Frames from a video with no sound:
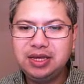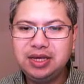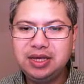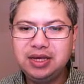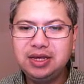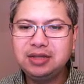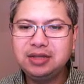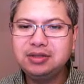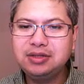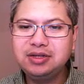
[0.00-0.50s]

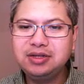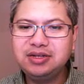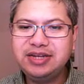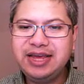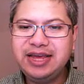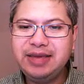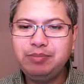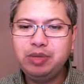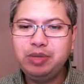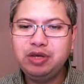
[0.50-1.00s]
and the
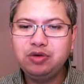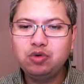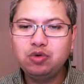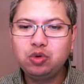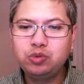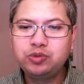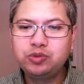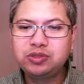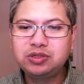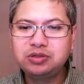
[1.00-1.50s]
damping
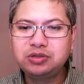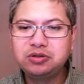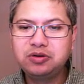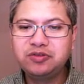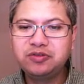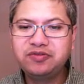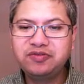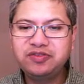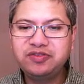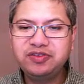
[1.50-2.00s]
coefficient
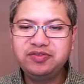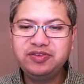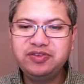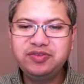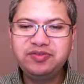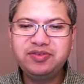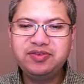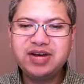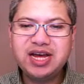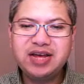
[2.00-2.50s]
of
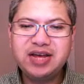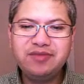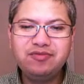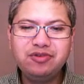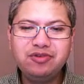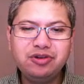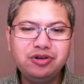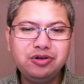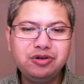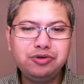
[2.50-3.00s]

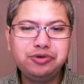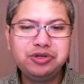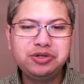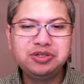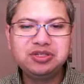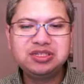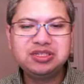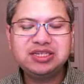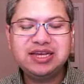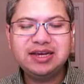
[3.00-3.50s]
55
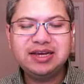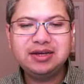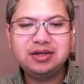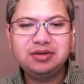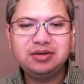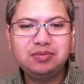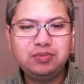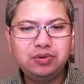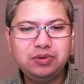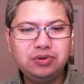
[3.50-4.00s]
newtons
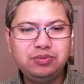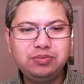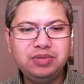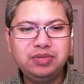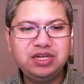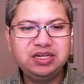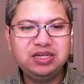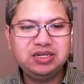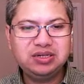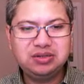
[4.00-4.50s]
second per
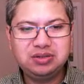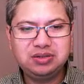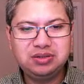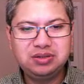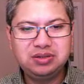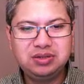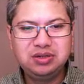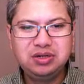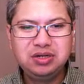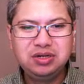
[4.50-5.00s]

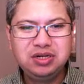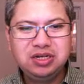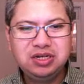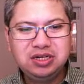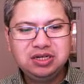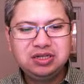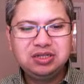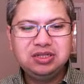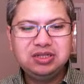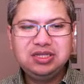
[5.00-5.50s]
meter.
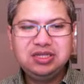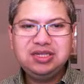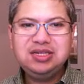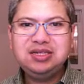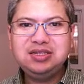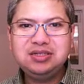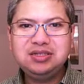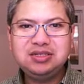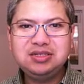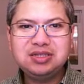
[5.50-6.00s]

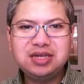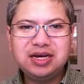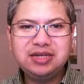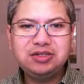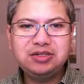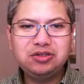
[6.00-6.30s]
These